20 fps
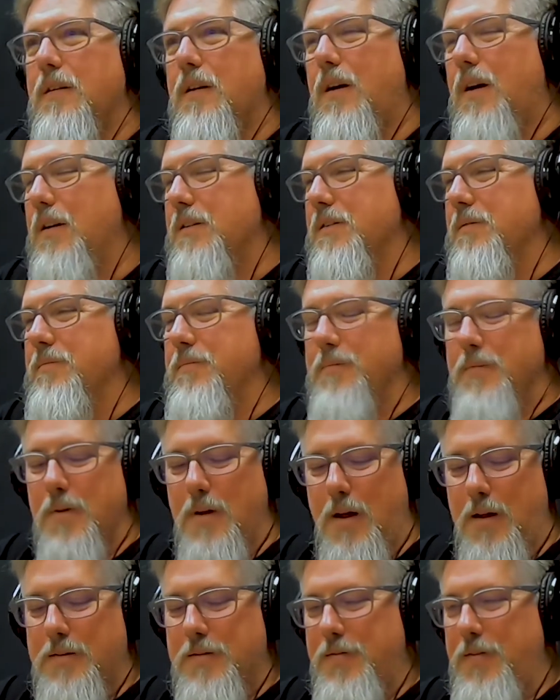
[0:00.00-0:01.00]
Awesome.
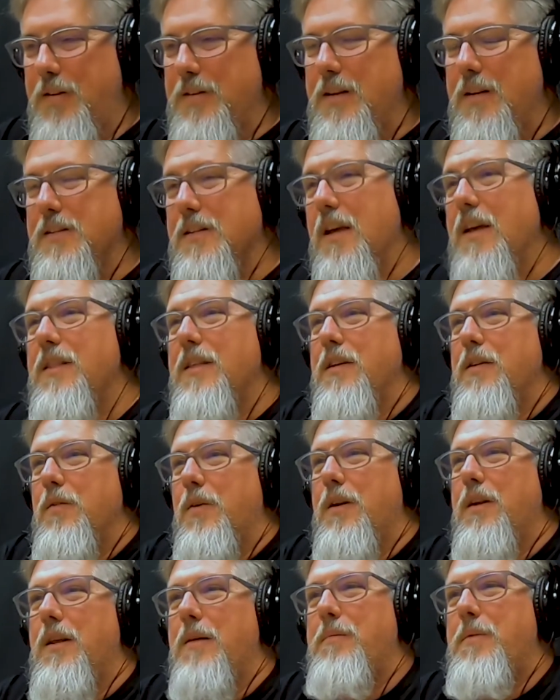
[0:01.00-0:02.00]
That's fantastic. Anything you
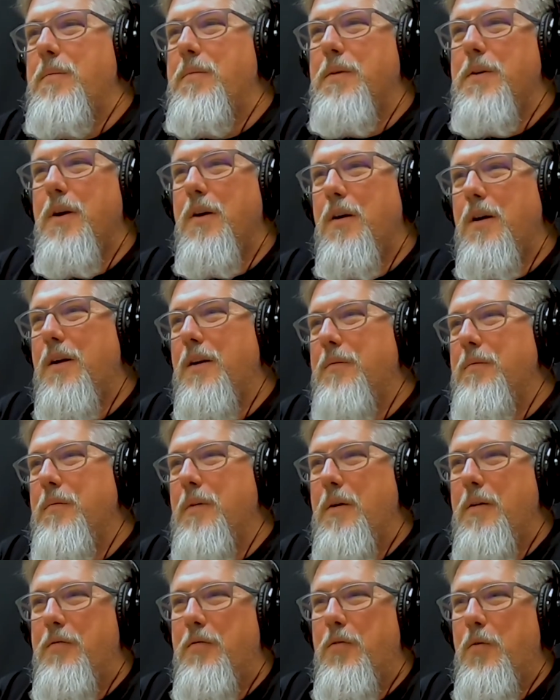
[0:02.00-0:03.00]
want to let people know on
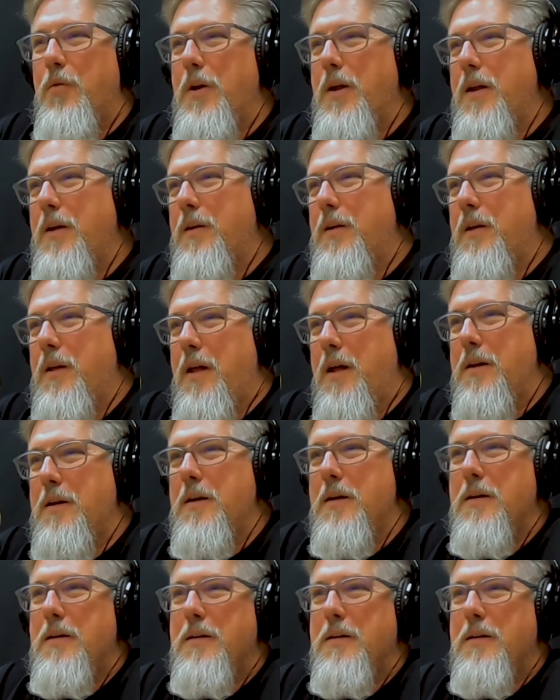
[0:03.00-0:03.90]
before we end?